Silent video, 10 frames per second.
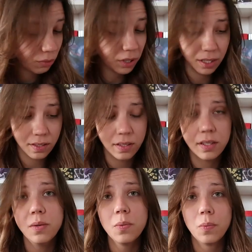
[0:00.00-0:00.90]
the
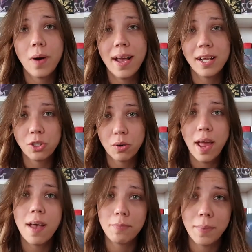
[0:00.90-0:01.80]
reason why I
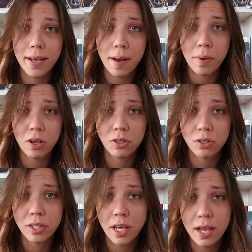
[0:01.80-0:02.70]
don't have makeup on
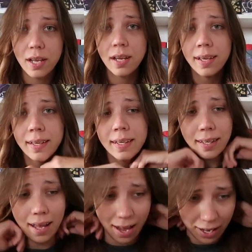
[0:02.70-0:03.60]
today.
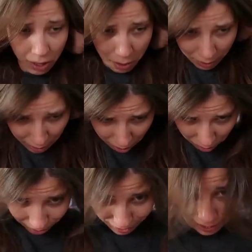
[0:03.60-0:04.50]
I know it
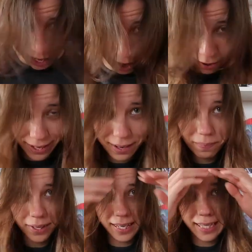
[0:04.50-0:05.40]
looks scary
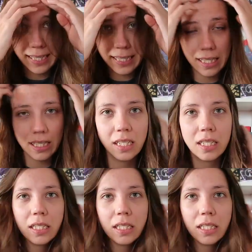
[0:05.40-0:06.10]
because